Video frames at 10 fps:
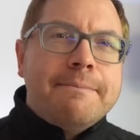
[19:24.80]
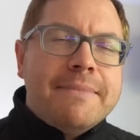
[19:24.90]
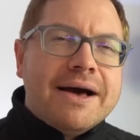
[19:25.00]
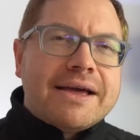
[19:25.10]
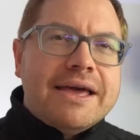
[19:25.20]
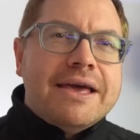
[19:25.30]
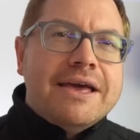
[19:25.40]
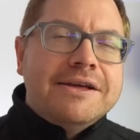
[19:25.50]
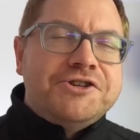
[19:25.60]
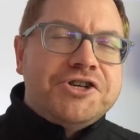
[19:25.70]

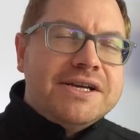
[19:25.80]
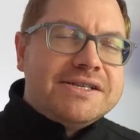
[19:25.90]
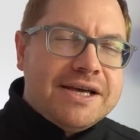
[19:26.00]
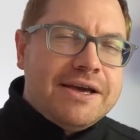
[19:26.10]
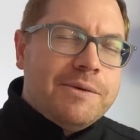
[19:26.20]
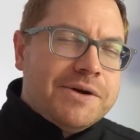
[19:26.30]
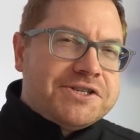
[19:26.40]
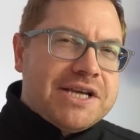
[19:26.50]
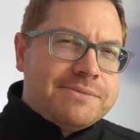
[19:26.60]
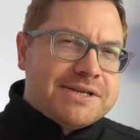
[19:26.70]
Mach-E GT, which
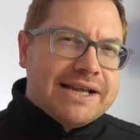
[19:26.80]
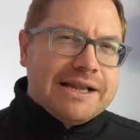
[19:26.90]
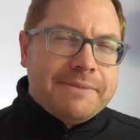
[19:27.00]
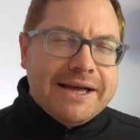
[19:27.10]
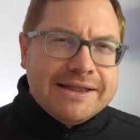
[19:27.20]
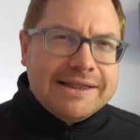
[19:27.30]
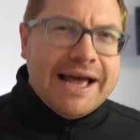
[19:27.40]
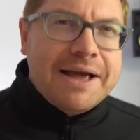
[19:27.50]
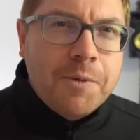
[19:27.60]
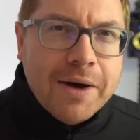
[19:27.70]
seems a little bit
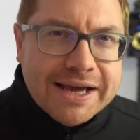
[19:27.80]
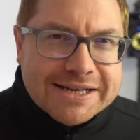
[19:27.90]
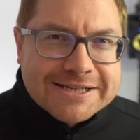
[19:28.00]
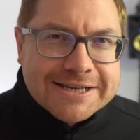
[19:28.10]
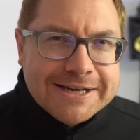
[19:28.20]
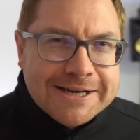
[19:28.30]
lightweight